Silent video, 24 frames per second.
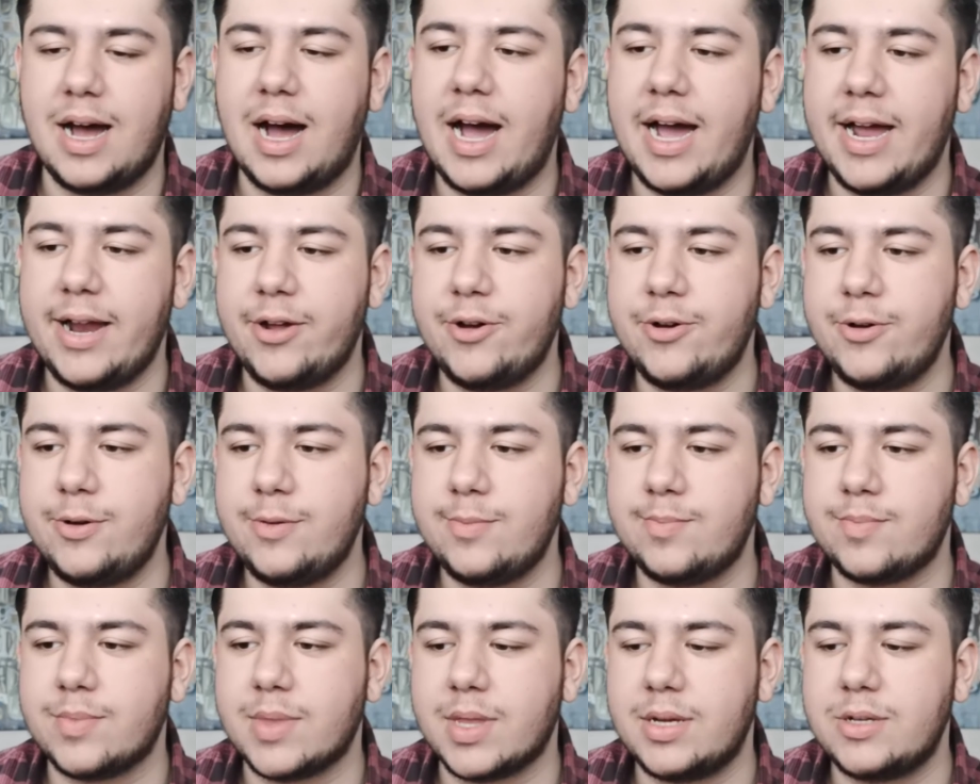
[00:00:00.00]
I
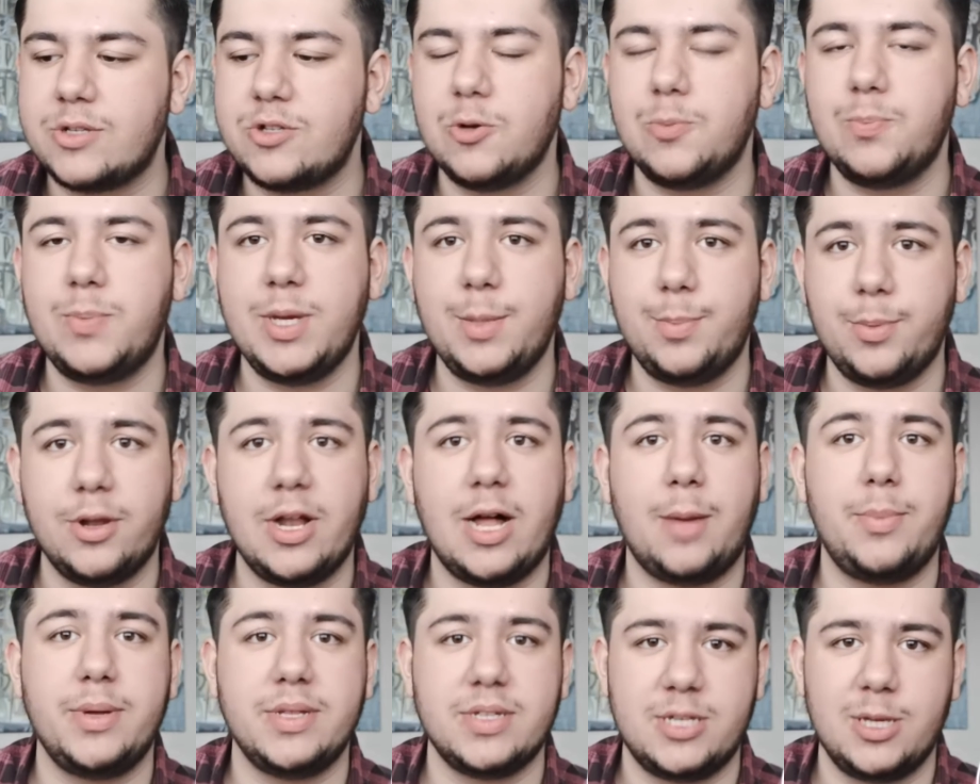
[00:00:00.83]
know some people
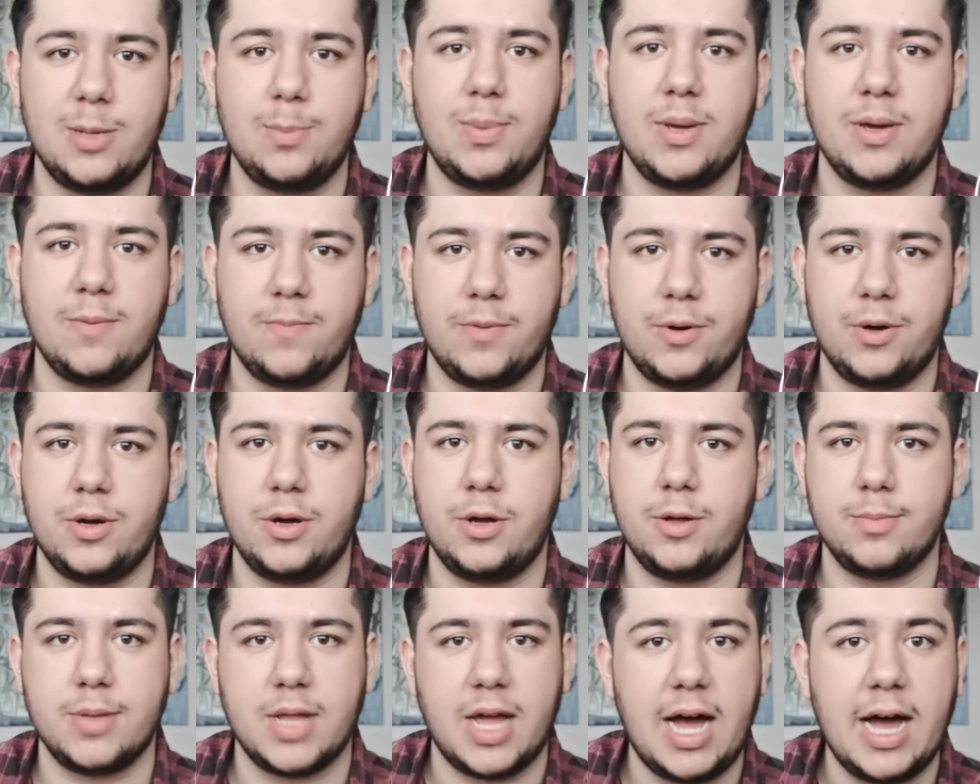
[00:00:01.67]
have been simping for
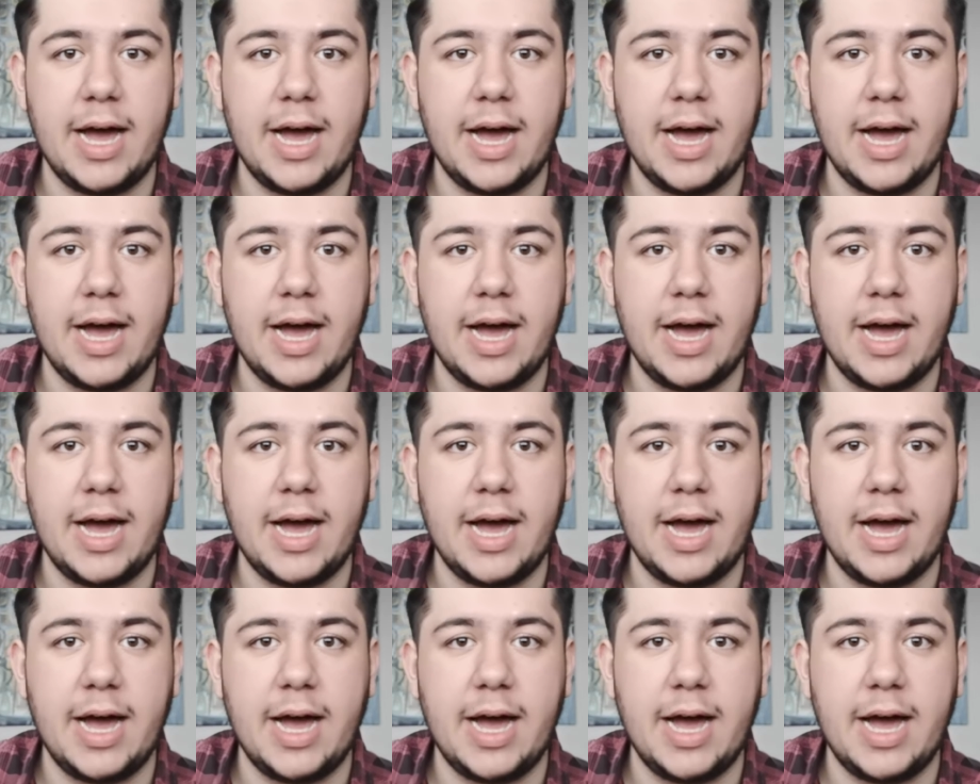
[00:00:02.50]
her.